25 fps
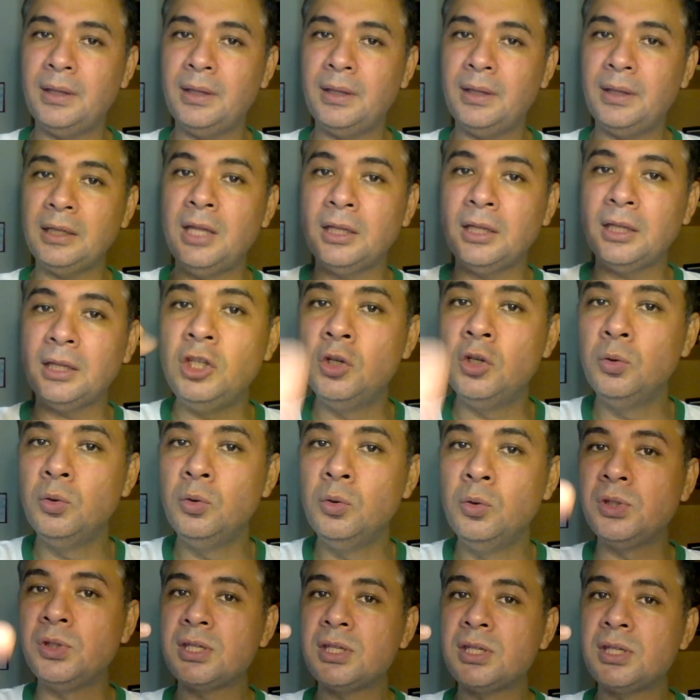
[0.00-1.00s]

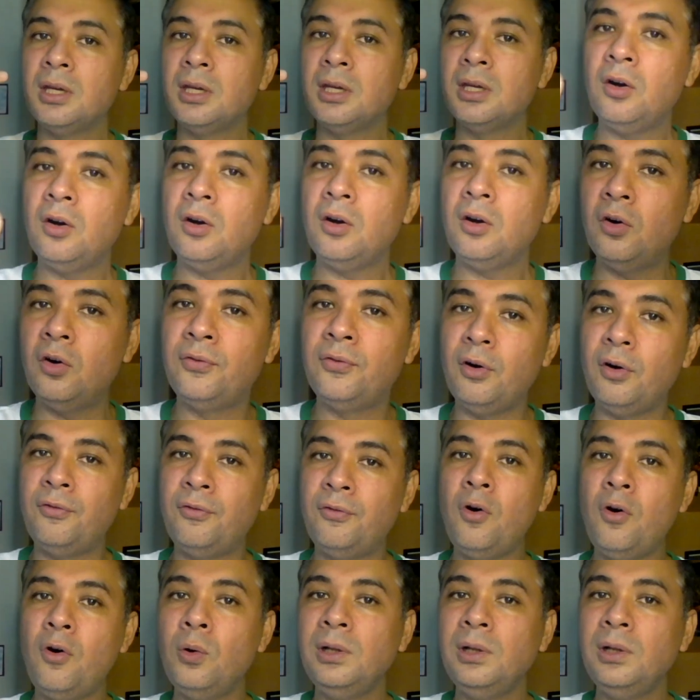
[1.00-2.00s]
use of
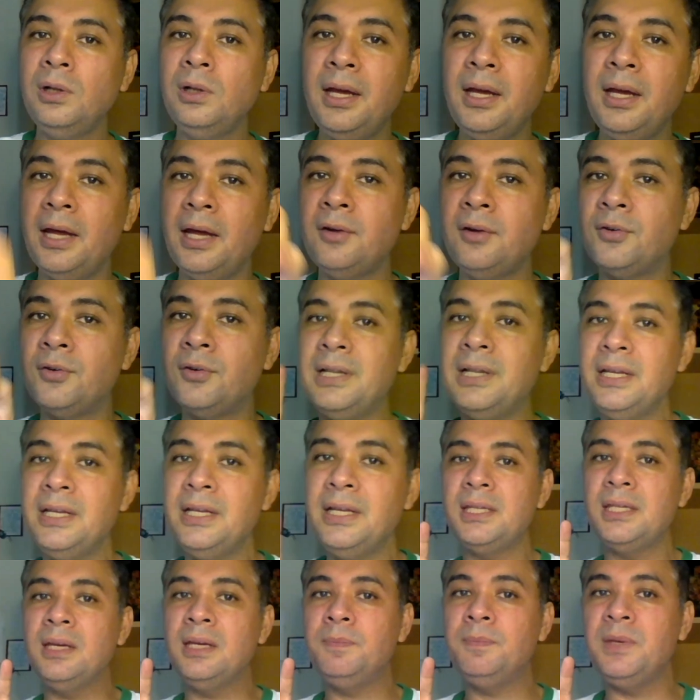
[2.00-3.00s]
holding and
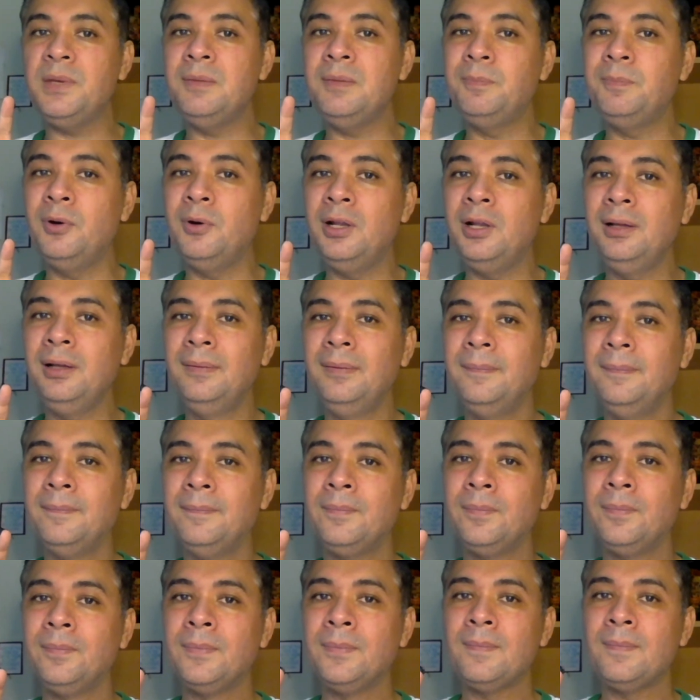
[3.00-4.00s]
releasing people
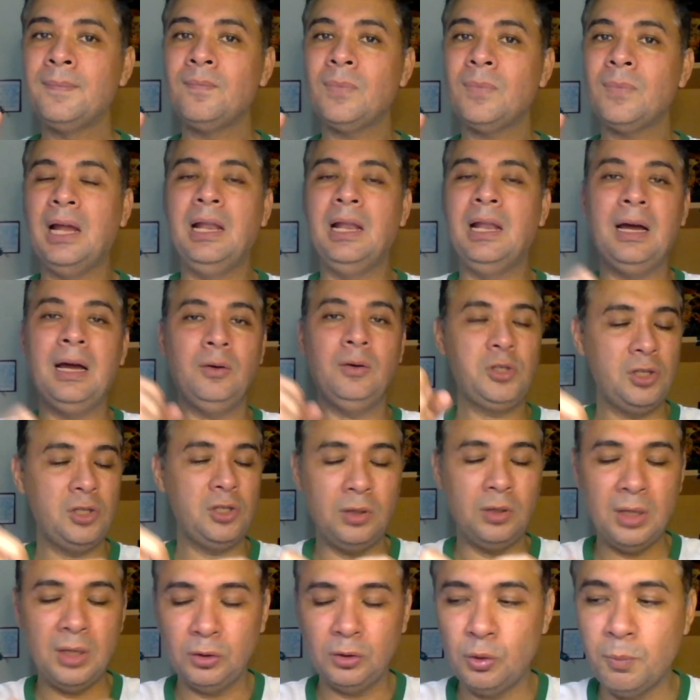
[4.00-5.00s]
allows you
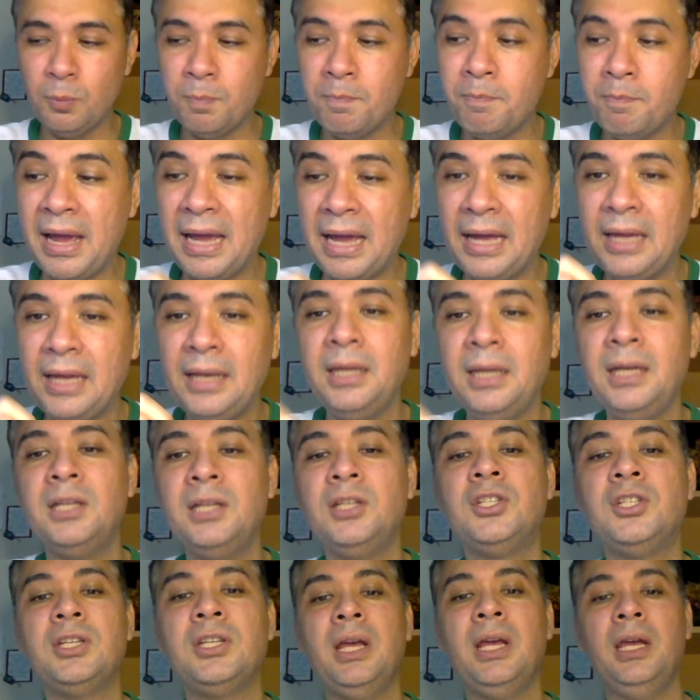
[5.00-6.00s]
now to manage
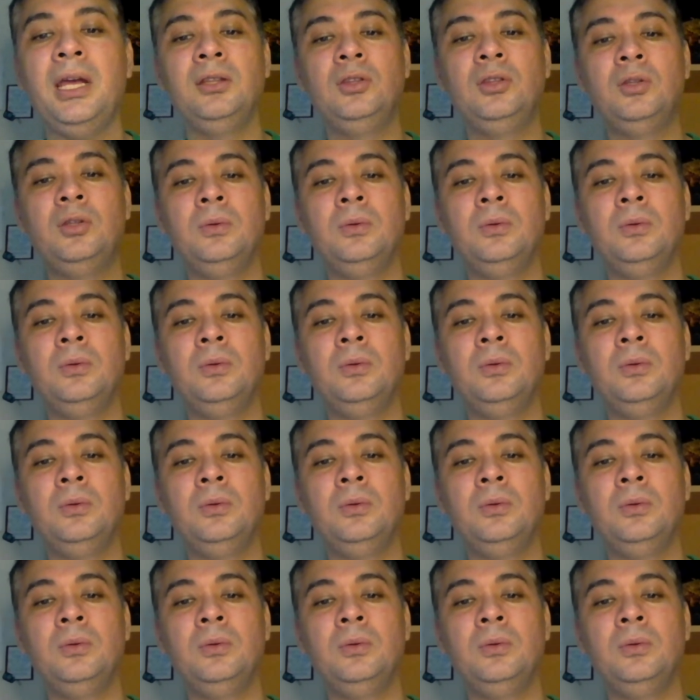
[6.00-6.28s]
and to